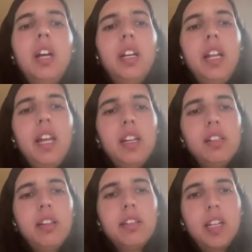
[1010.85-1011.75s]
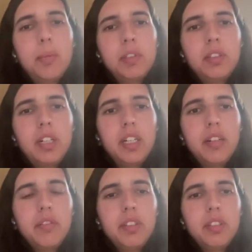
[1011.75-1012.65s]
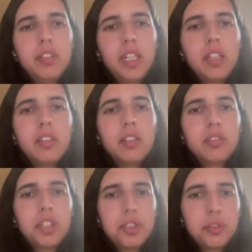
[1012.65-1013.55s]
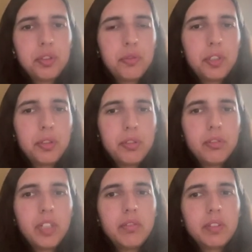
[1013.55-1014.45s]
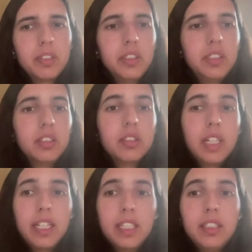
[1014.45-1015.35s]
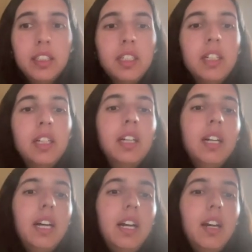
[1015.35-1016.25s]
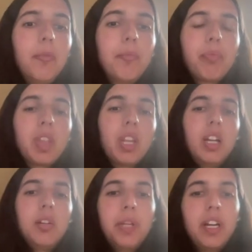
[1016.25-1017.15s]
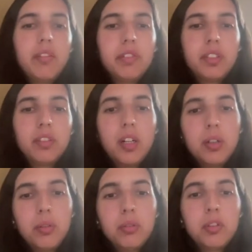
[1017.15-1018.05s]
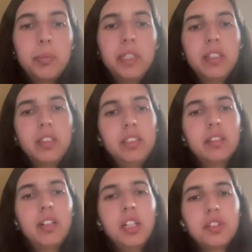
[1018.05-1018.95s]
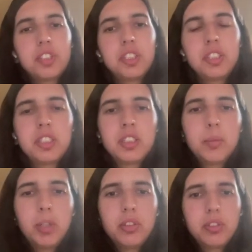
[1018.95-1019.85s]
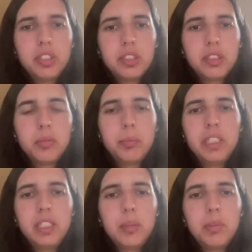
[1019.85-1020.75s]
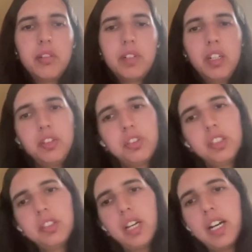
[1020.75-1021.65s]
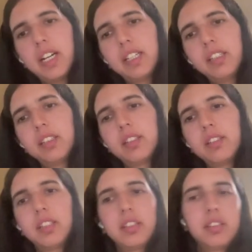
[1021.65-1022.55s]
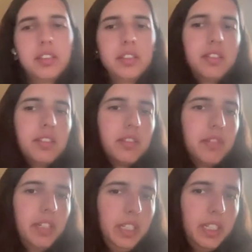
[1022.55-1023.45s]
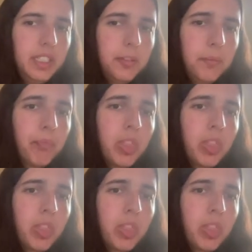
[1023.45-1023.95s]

And here in the table, I have the legal thresholds for ozone levels in the UK. And we have the low to be until 100, the moderate to be above 100, high, and there is a very high.